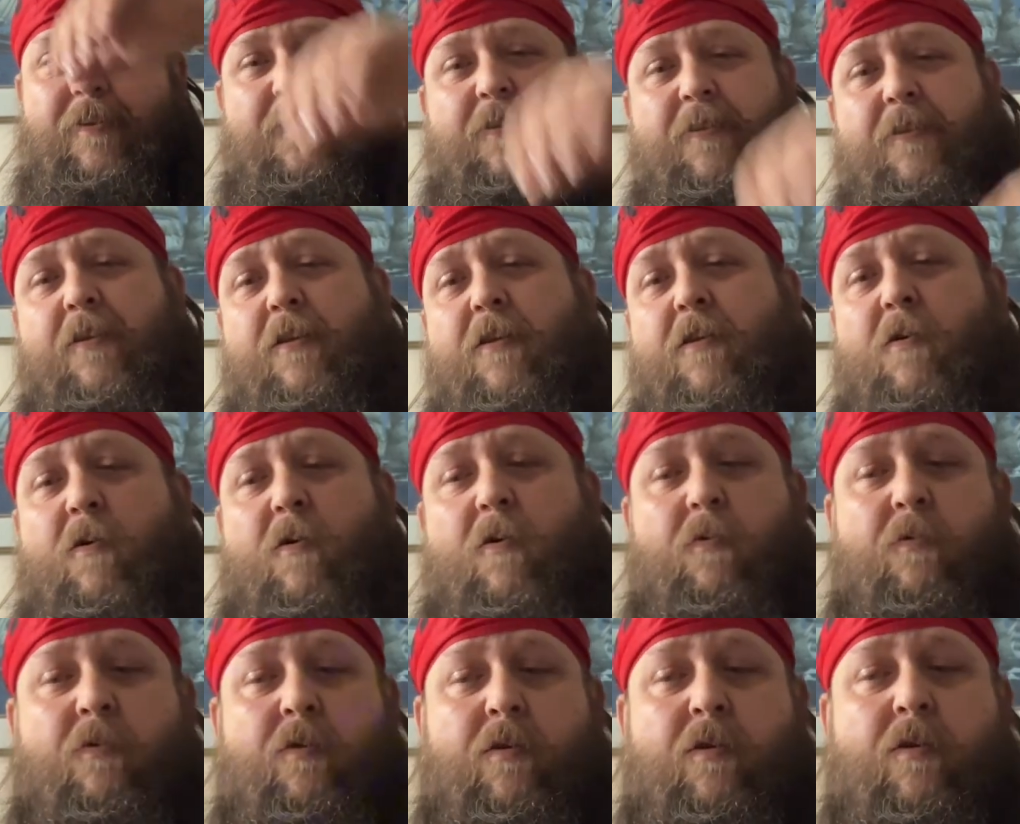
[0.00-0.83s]
You
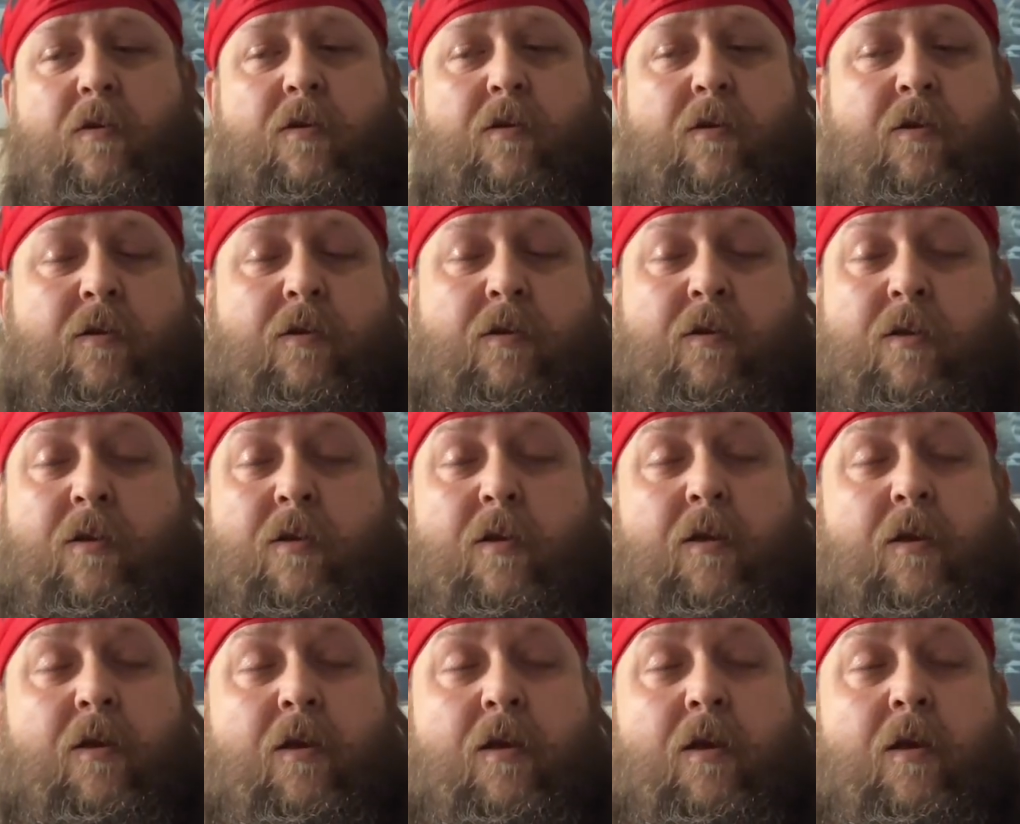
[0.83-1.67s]
know,
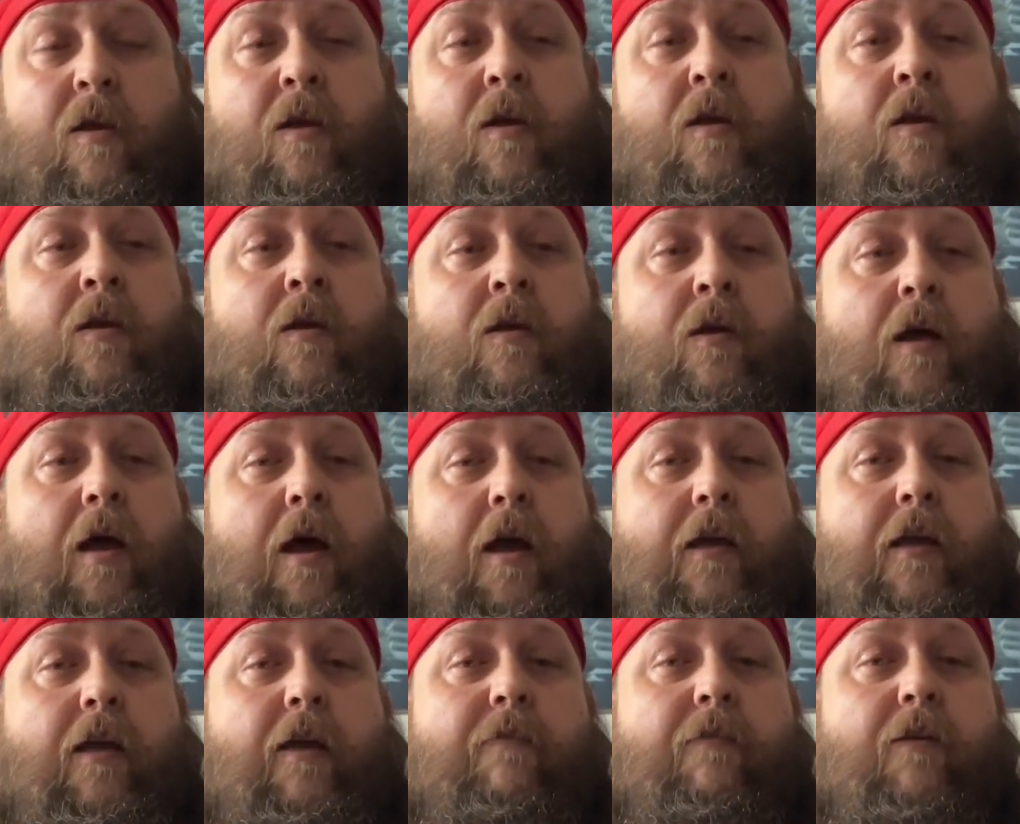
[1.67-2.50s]
I
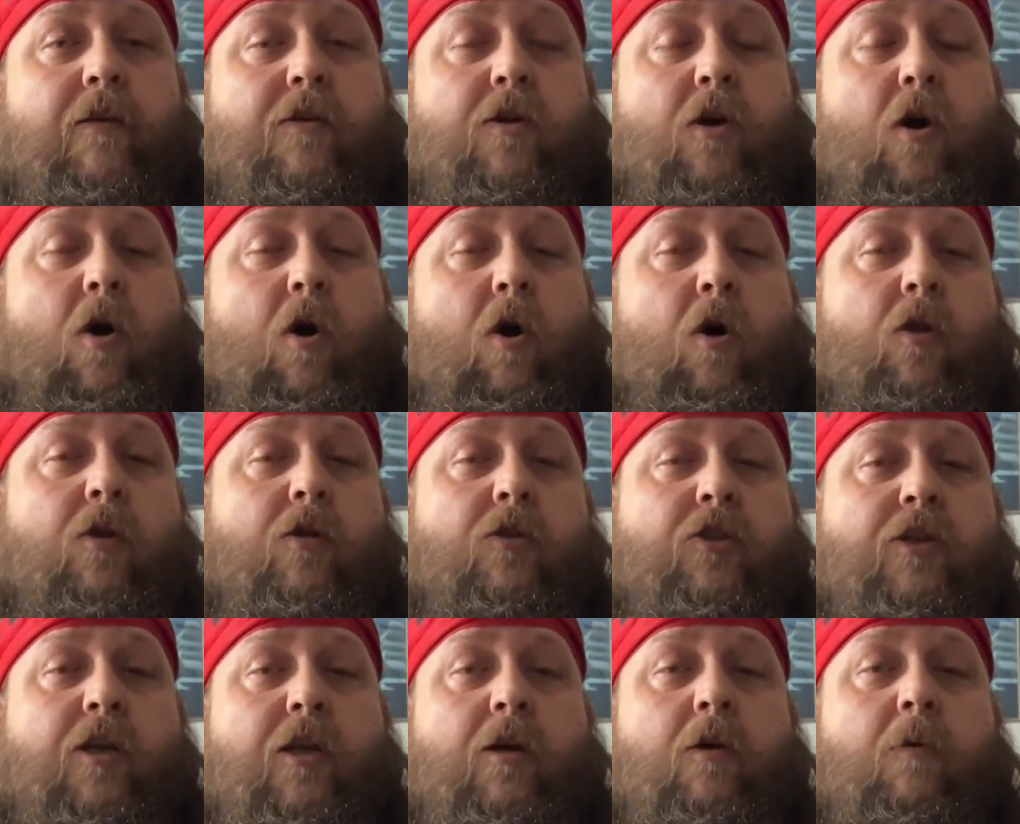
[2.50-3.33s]
give it to all the
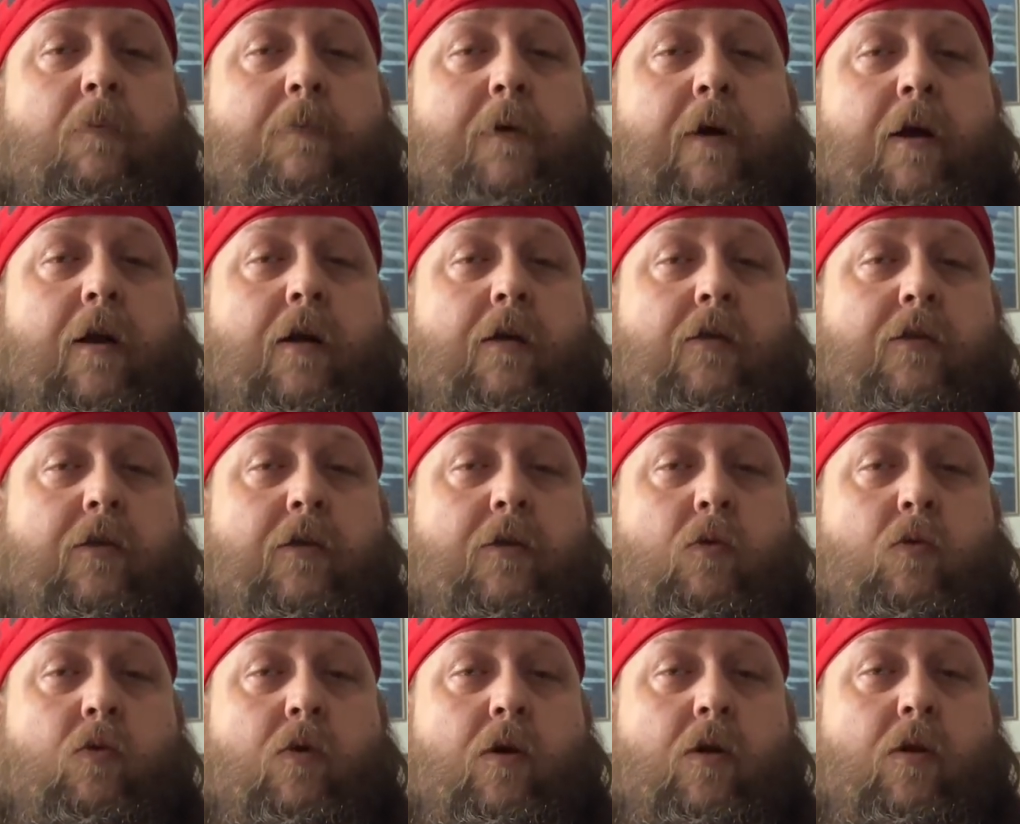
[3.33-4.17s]
single parents in the
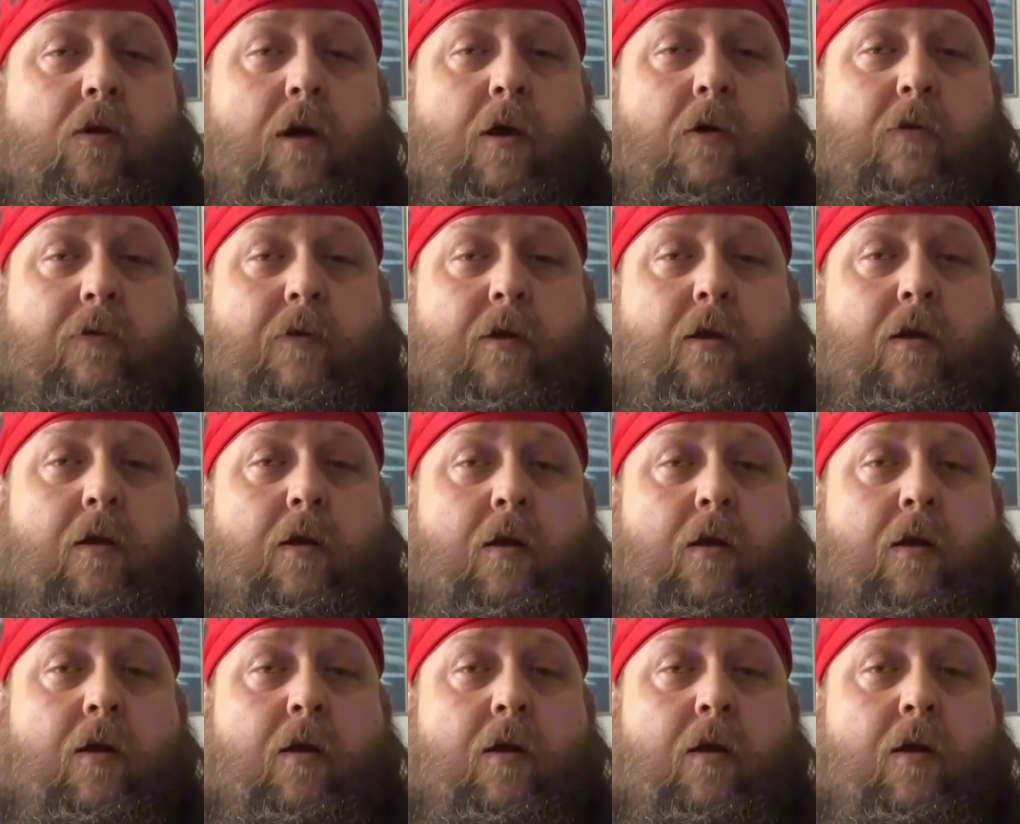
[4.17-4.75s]
world out there.